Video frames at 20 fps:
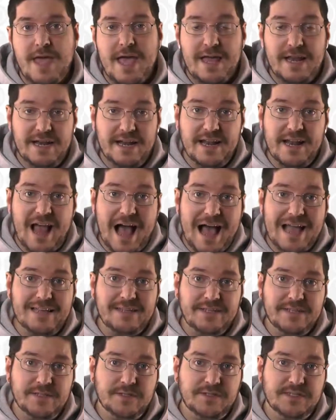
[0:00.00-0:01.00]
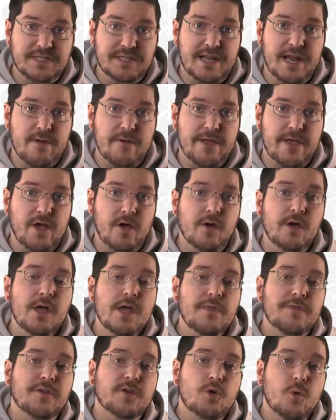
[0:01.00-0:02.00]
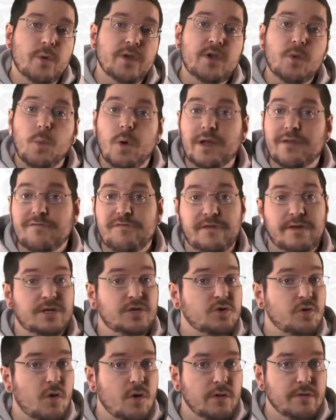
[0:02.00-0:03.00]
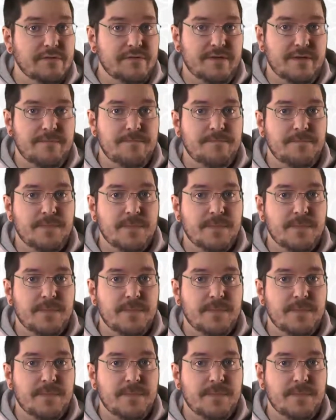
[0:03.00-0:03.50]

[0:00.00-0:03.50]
And in an ideal scenario, they're going to want to finish all of them.